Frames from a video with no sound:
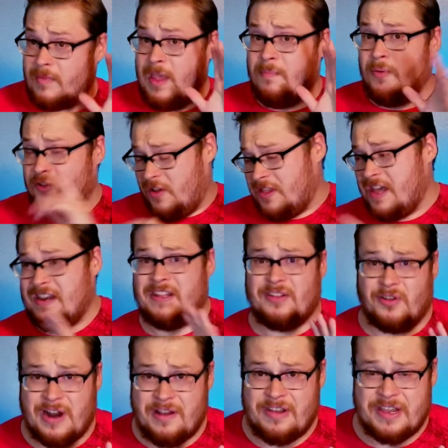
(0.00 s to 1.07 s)
I'm putting that on the
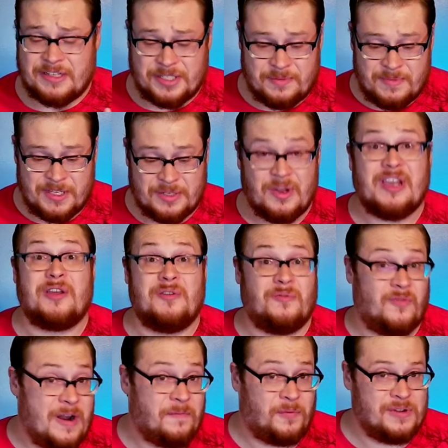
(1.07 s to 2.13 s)
ground next to me so I
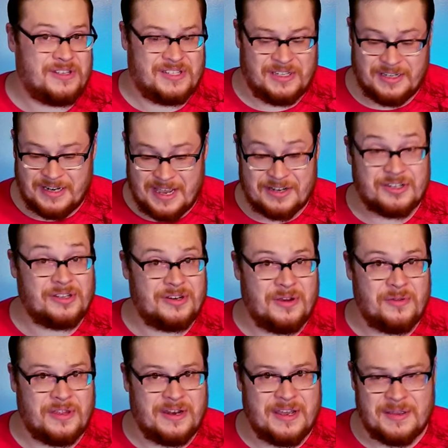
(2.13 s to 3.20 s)
can reference it and actually
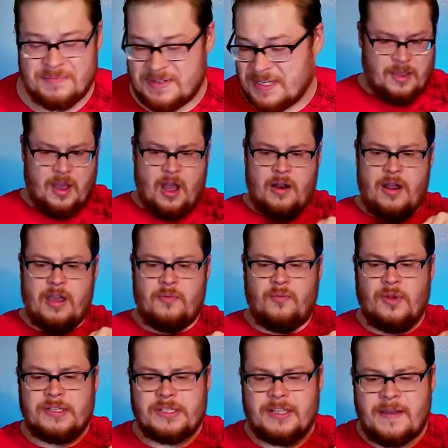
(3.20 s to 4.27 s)
know the names. All right,
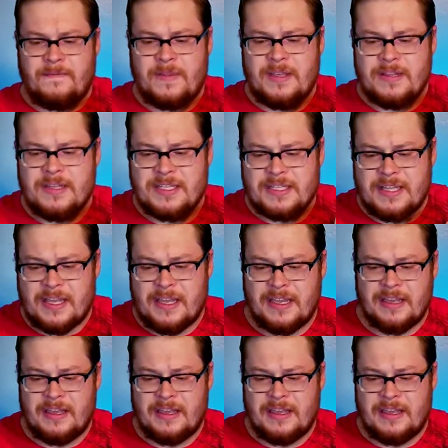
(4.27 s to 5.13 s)
what's left in this thing?